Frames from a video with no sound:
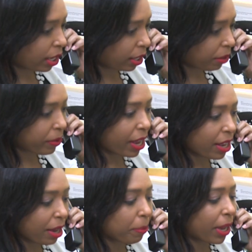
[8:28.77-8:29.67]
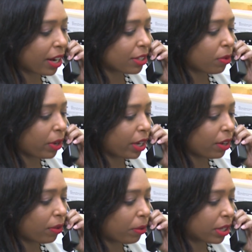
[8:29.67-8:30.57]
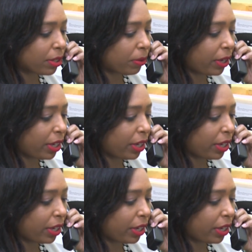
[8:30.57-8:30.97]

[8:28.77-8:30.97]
I had patients calling me, "Doc,